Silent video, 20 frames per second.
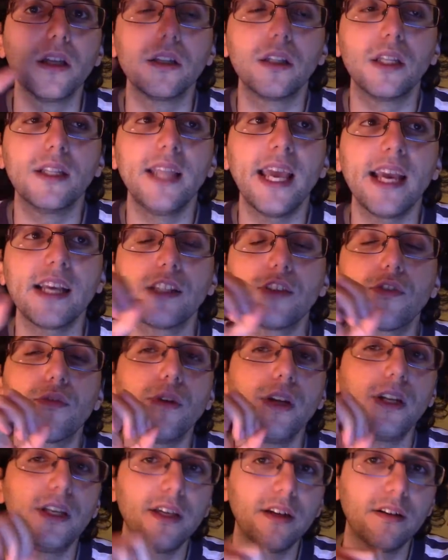the next
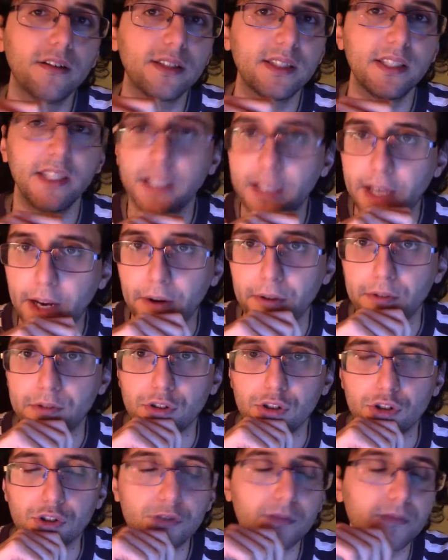3 DLC
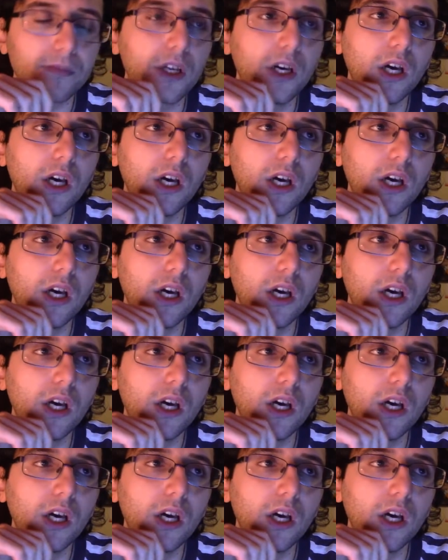characters